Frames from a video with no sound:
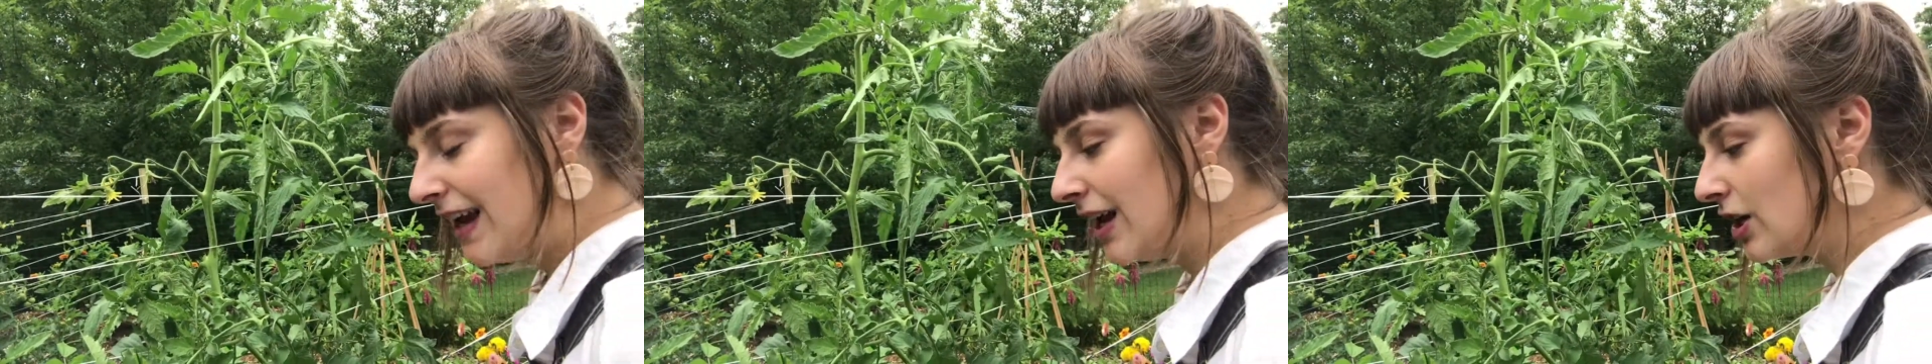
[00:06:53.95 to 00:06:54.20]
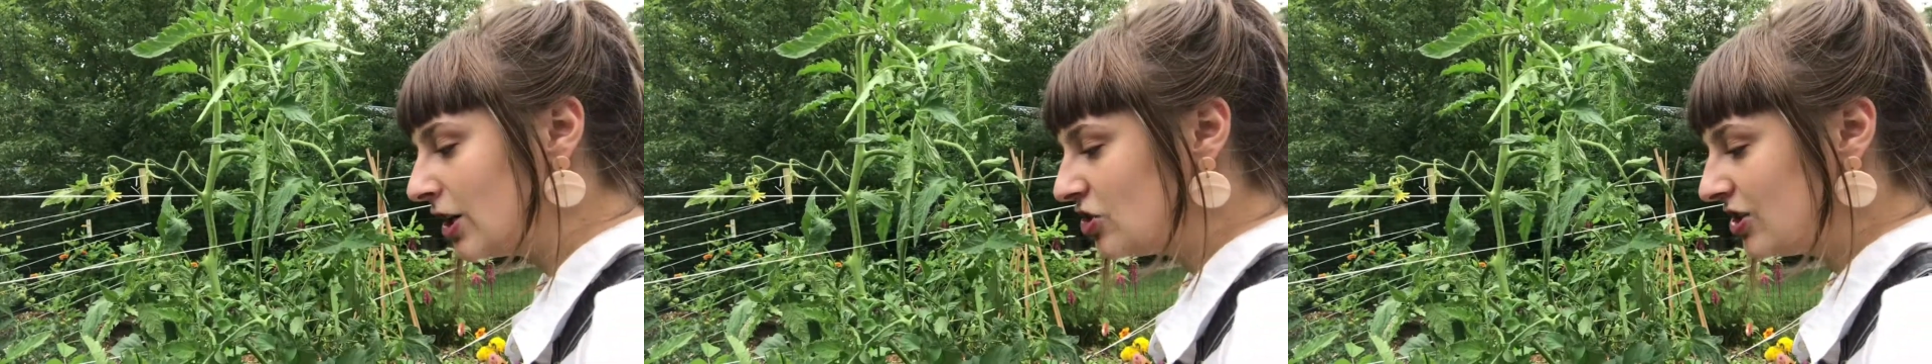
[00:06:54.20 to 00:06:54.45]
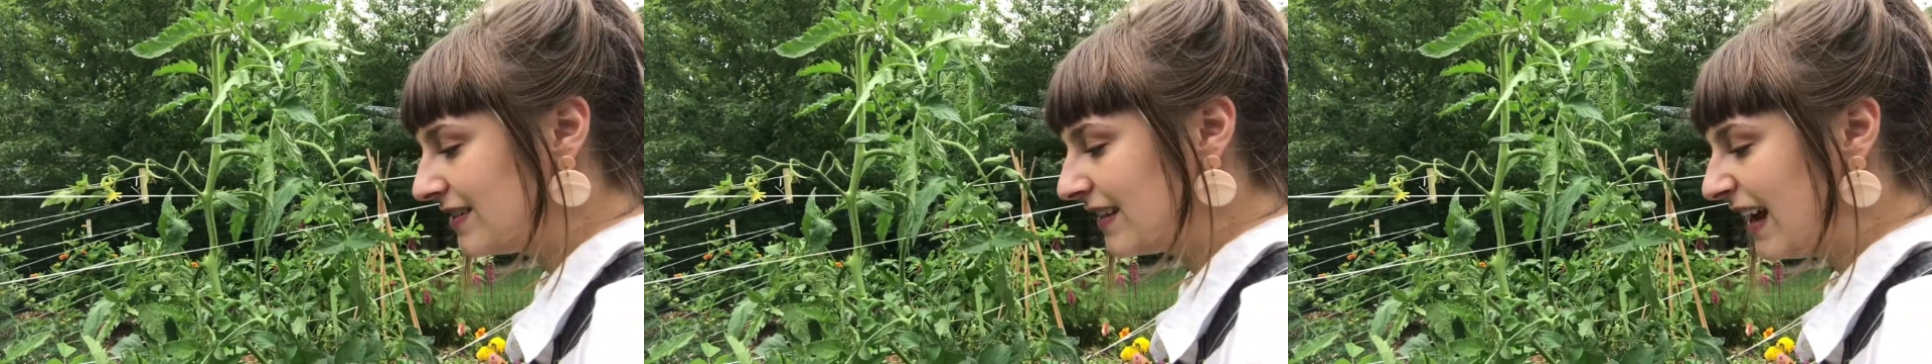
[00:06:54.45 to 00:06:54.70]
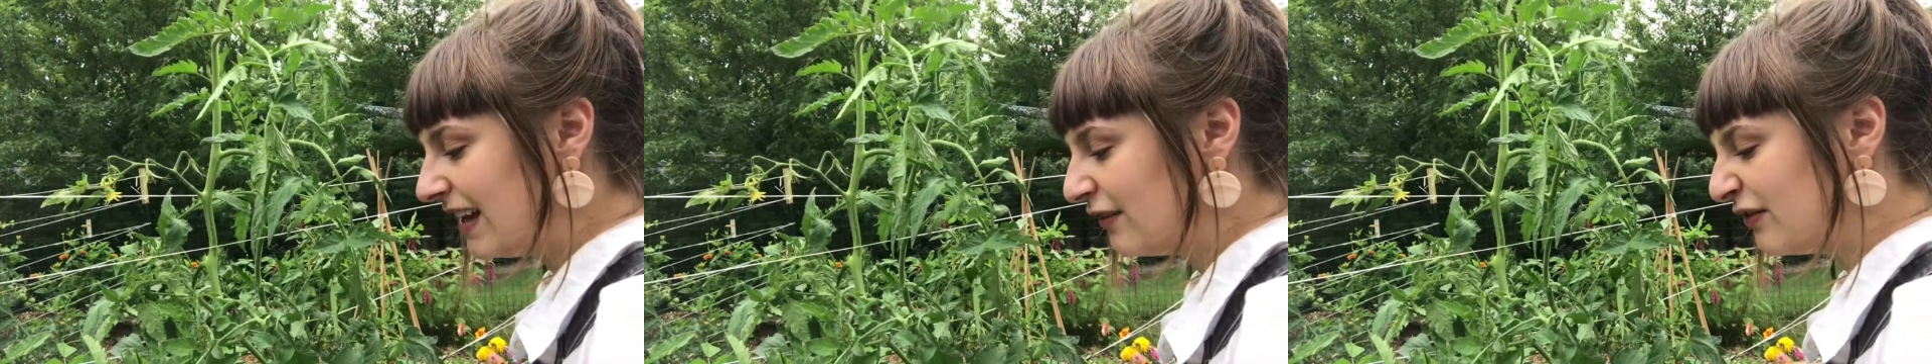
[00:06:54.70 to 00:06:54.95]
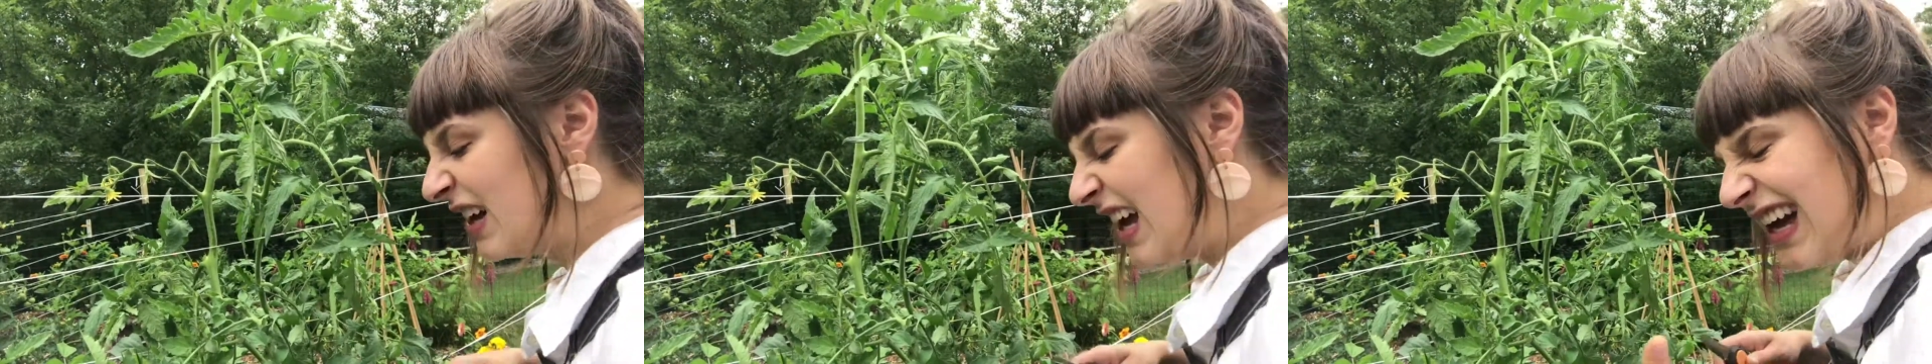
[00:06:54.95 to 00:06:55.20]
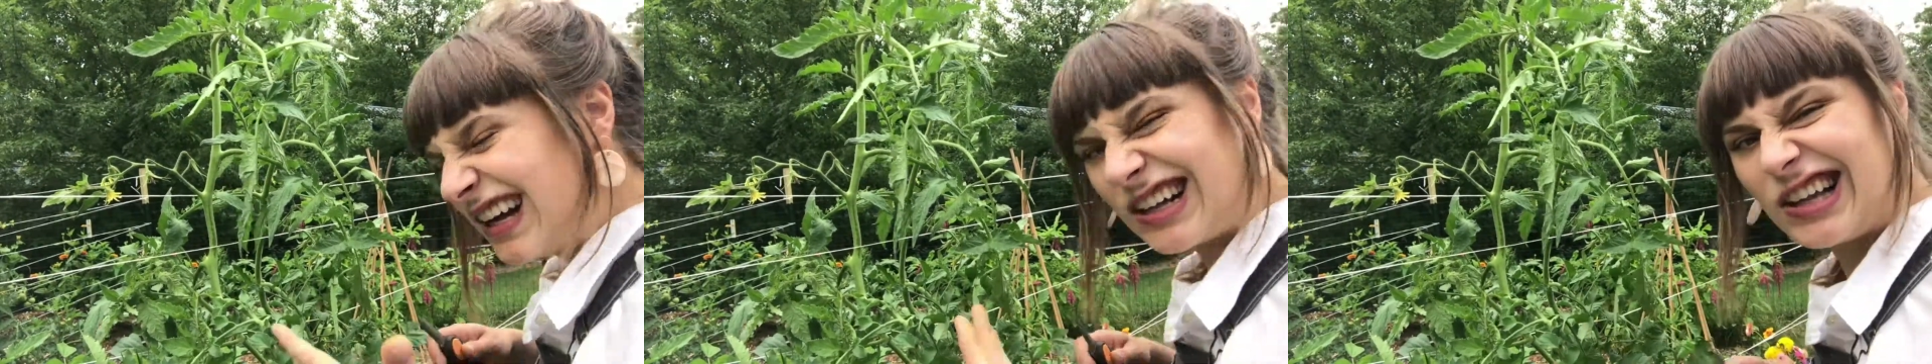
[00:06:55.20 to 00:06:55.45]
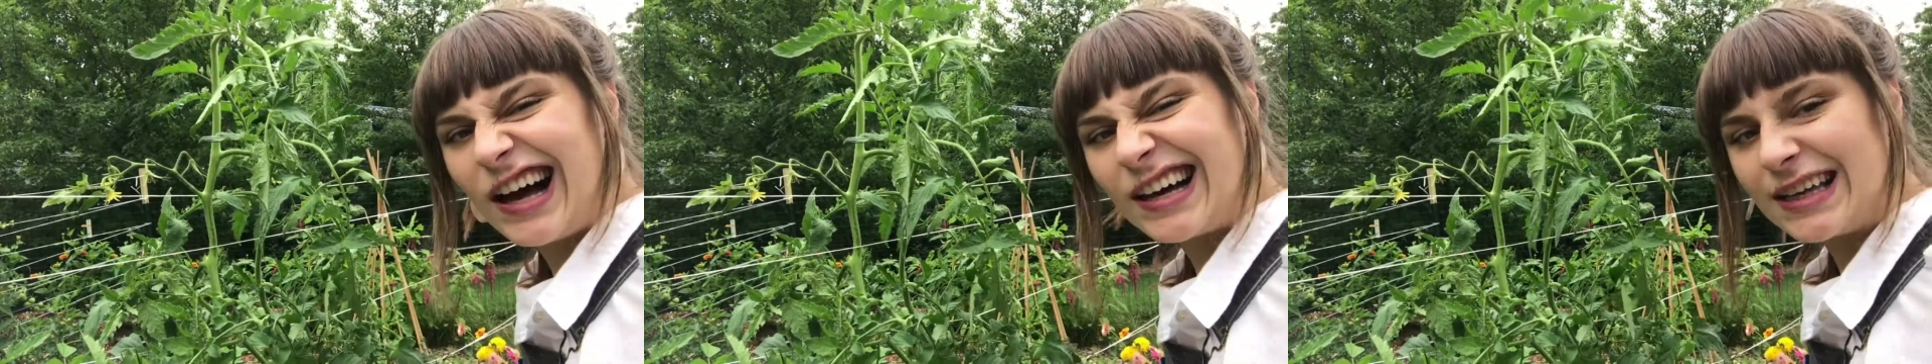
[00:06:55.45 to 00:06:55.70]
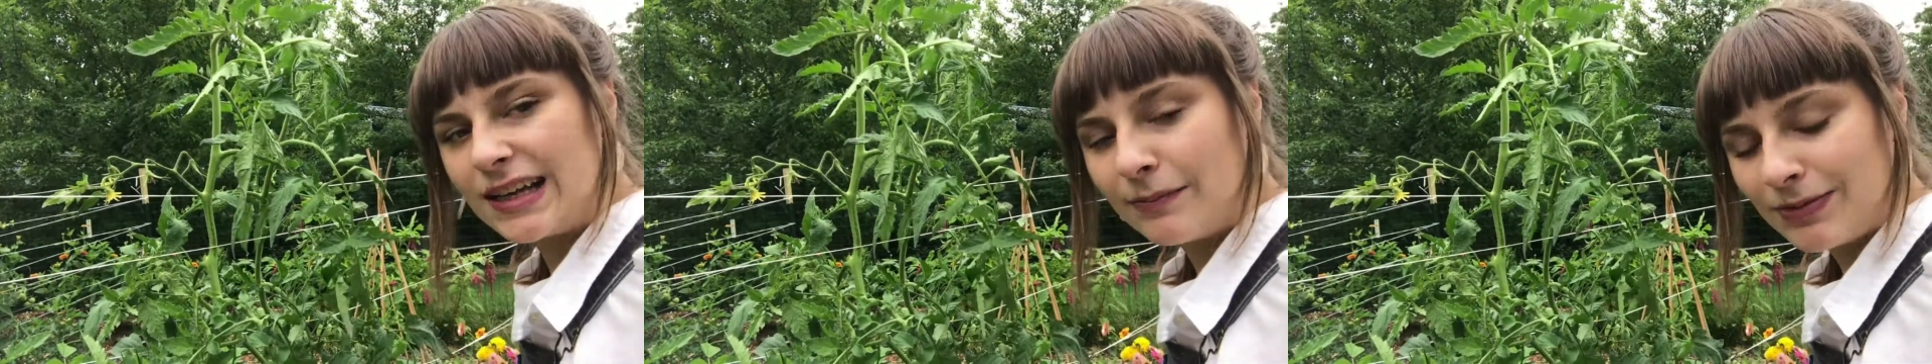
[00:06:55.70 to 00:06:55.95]
and are just just kind of
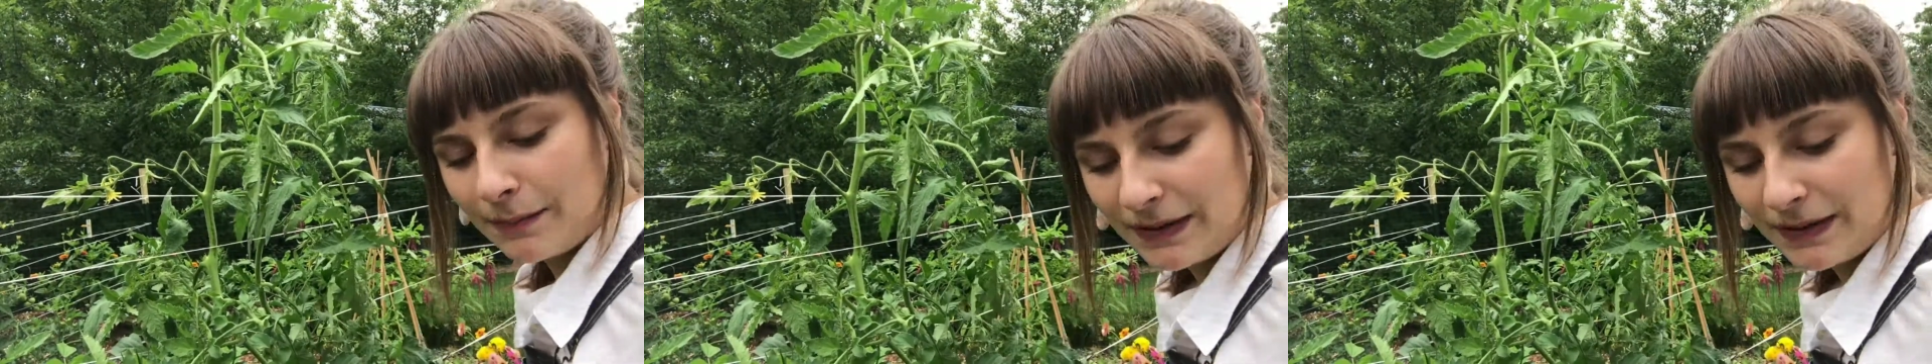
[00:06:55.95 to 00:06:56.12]
clogging up the